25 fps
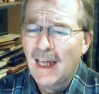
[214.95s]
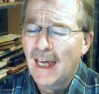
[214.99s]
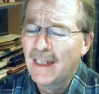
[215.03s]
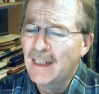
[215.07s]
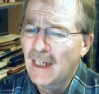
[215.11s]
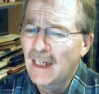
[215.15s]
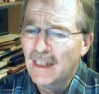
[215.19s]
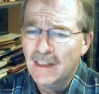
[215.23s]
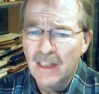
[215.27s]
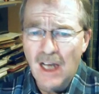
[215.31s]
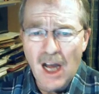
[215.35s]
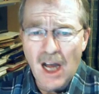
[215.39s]

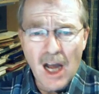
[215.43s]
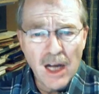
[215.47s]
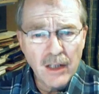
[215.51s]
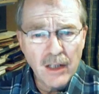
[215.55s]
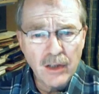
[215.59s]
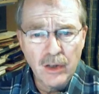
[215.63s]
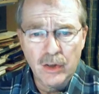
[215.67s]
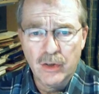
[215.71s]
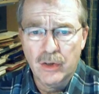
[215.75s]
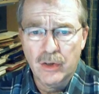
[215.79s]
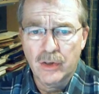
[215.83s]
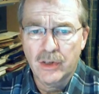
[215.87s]
It has
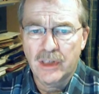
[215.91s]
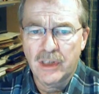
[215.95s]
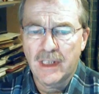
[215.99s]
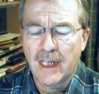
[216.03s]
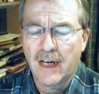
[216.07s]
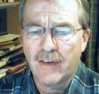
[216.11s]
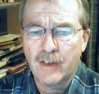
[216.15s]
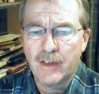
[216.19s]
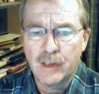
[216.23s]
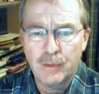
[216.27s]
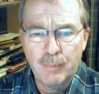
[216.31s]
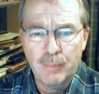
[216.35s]
had to cost
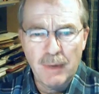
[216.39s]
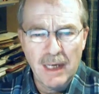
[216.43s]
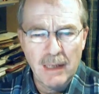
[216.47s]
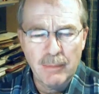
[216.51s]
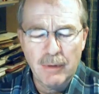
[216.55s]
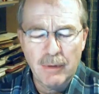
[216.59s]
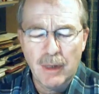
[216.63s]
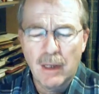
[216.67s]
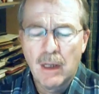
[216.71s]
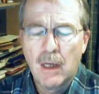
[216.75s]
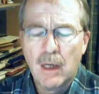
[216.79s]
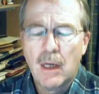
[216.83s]
the Irish
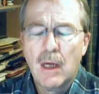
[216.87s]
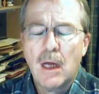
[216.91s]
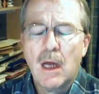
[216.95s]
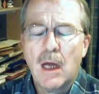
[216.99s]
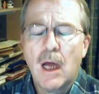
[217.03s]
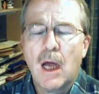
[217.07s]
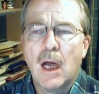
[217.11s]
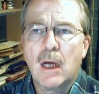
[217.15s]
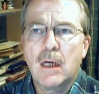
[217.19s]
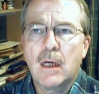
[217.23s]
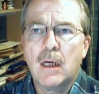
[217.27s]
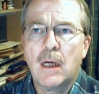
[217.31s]
people
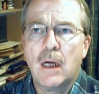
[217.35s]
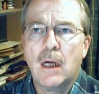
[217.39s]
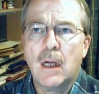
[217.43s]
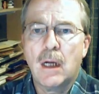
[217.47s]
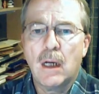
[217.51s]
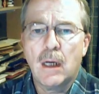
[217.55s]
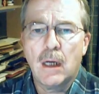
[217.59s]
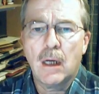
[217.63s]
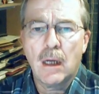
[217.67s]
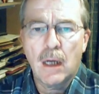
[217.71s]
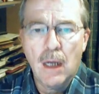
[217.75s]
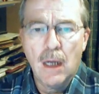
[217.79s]
a
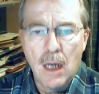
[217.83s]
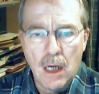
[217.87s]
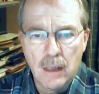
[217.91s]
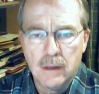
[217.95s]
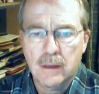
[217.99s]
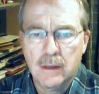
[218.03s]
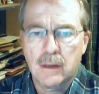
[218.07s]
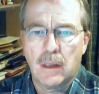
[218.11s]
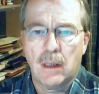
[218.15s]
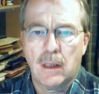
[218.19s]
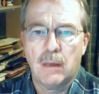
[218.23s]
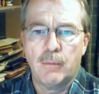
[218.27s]

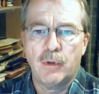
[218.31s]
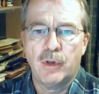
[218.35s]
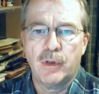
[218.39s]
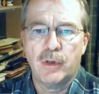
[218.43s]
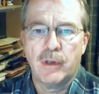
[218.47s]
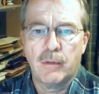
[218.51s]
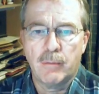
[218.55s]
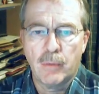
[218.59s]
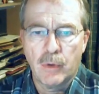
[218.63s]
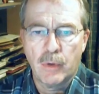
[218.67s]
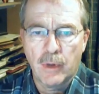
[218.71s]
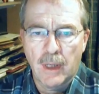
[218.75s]
colossal
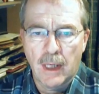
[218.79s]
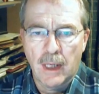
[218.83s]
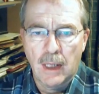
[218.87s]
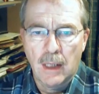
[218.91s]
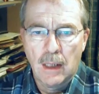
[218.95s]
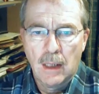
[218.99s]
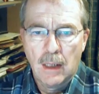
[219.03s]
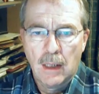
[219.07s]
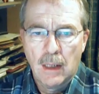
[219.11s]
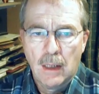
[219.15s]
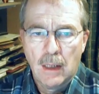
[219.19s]
amount of money.